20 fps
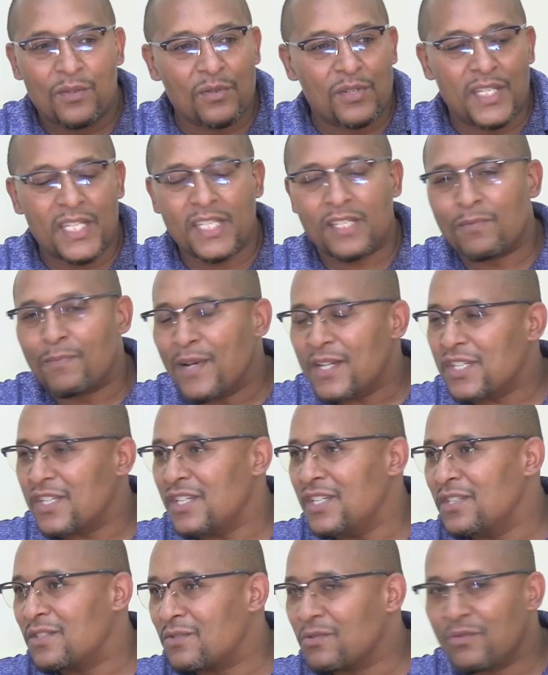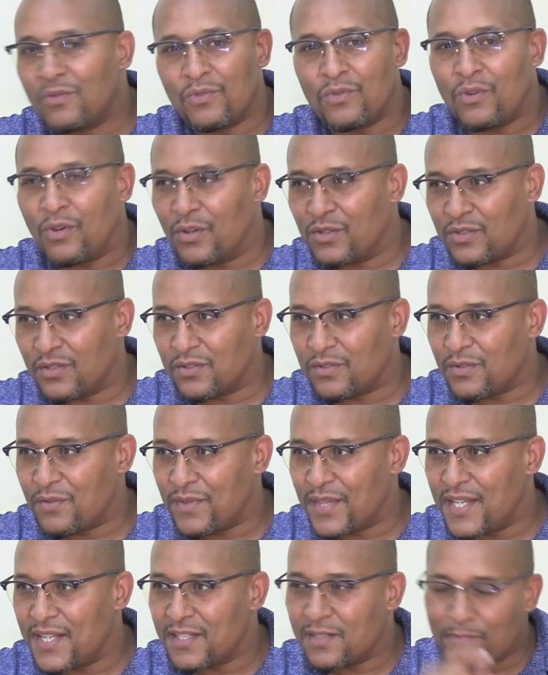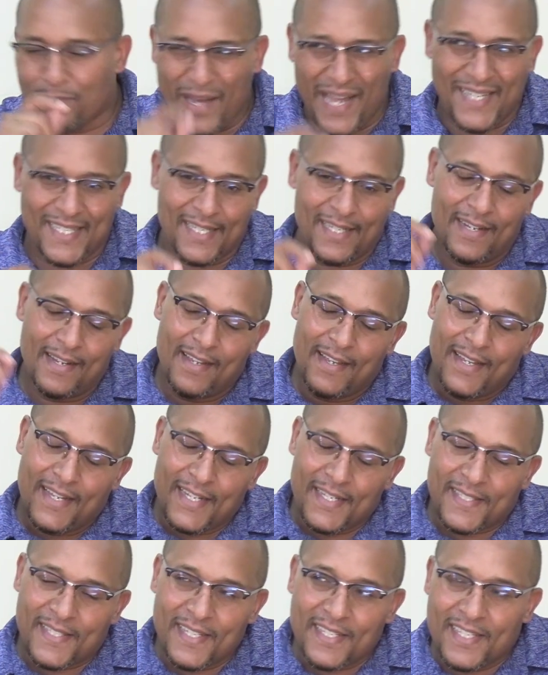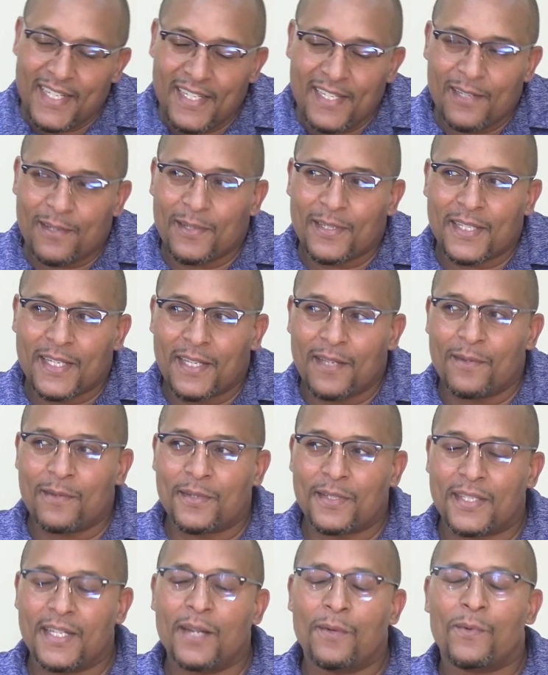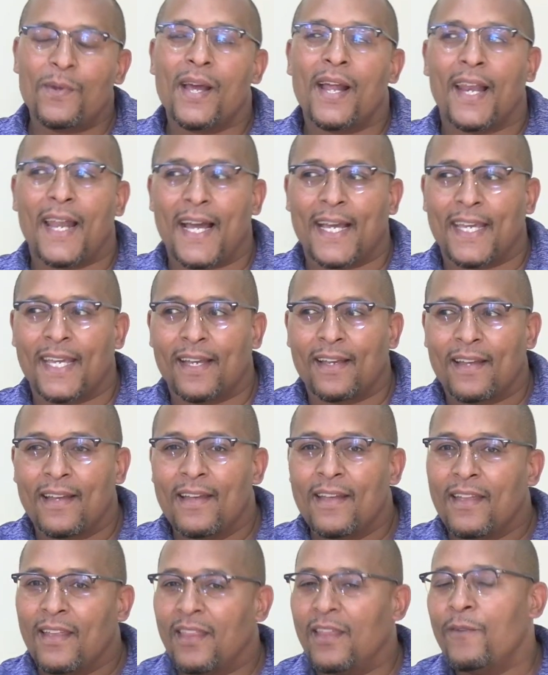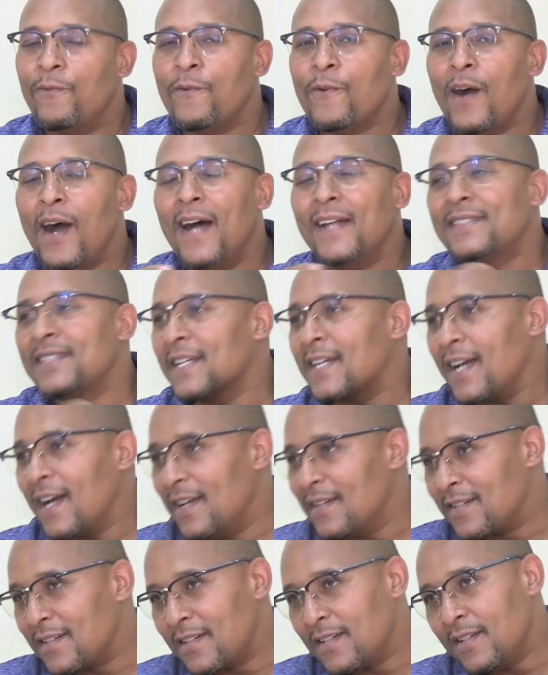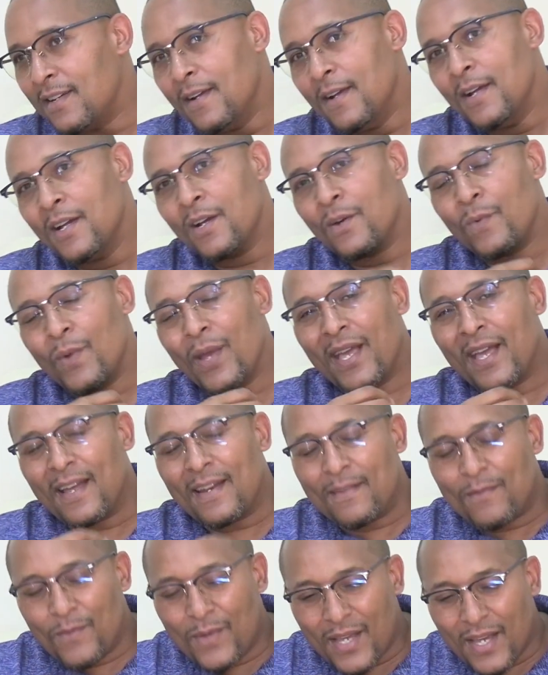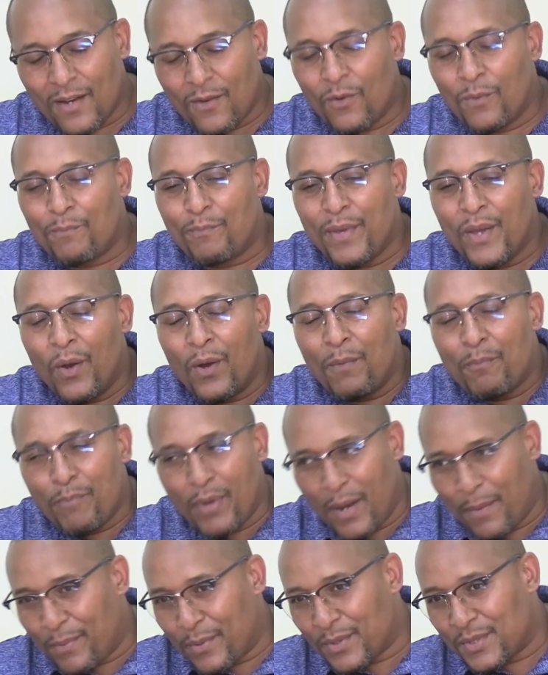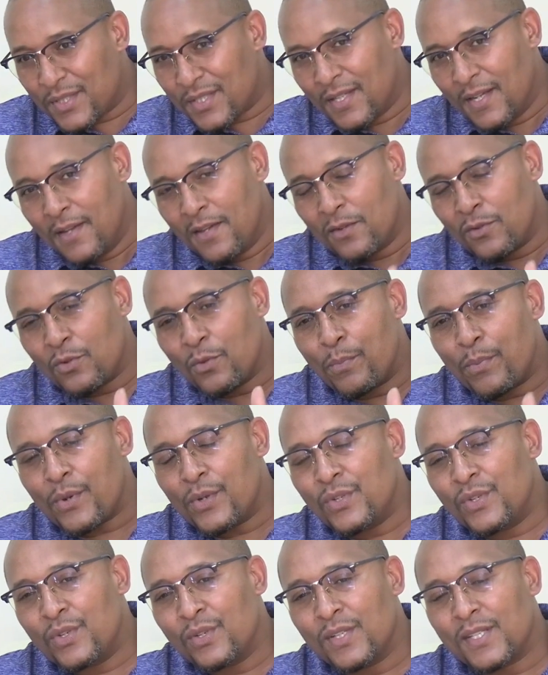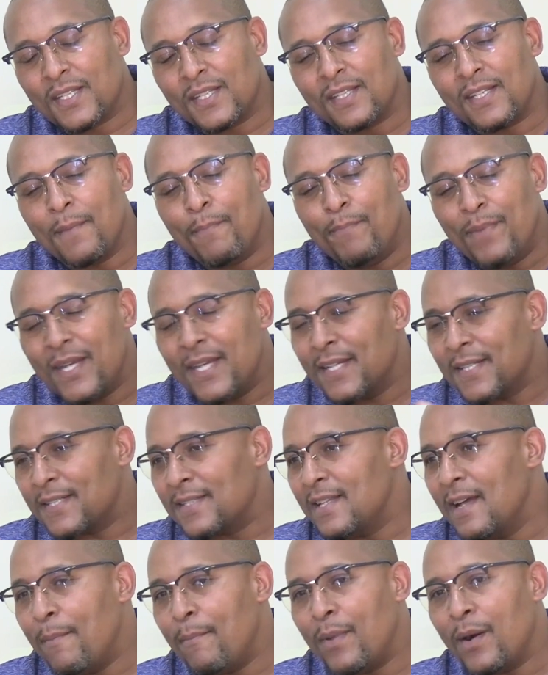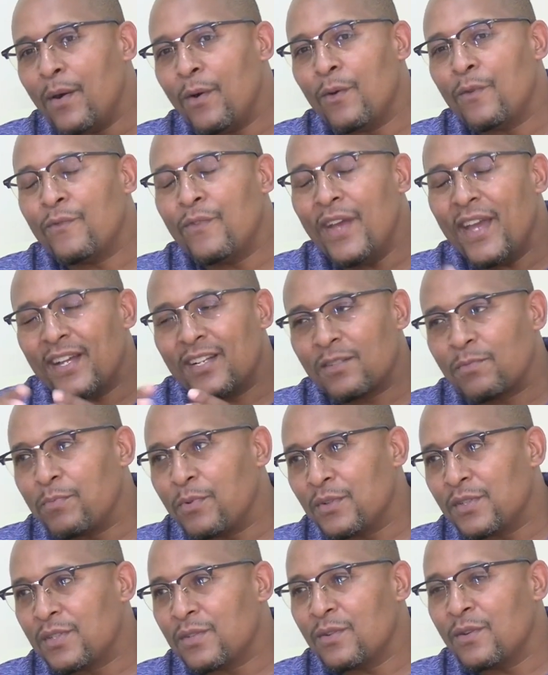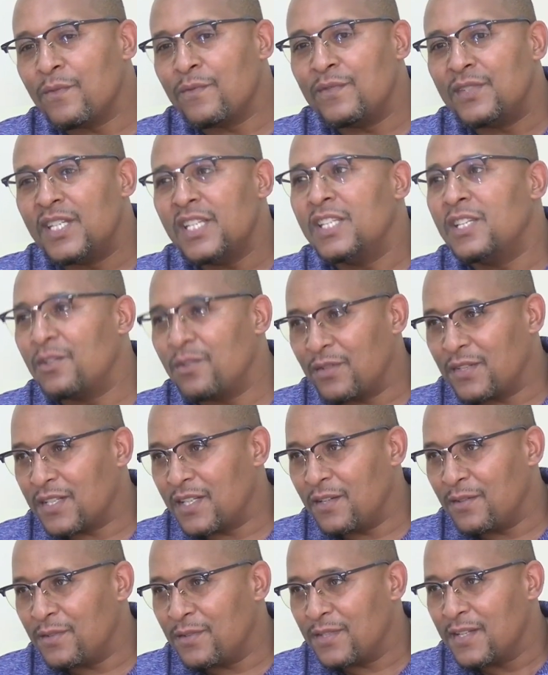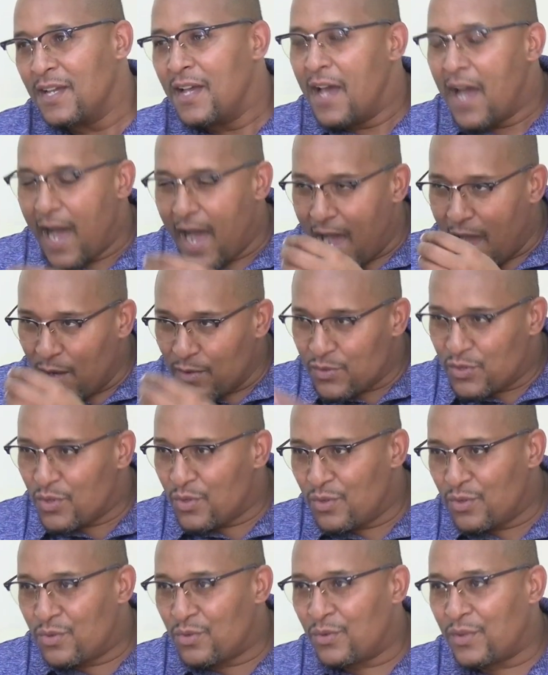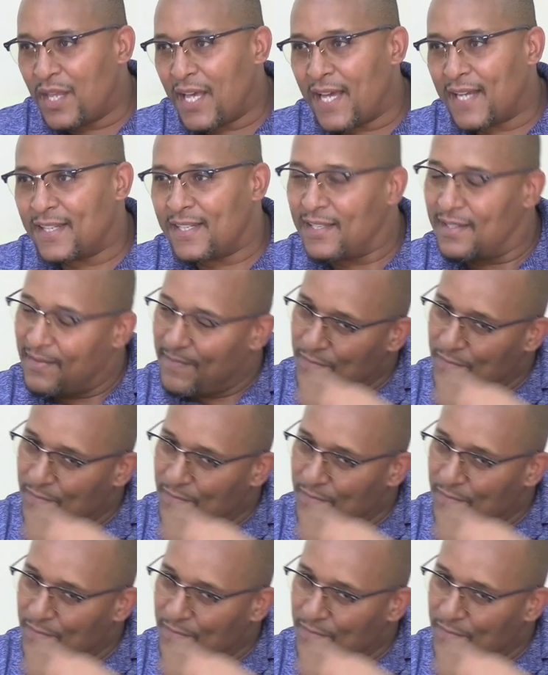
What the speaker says: teach machines to do all sorts of things, but it's the digital skills that we are lacking. Therefore, as a country, we can be on purpose to produce the biggest number of exports of digital skills. How do you do that?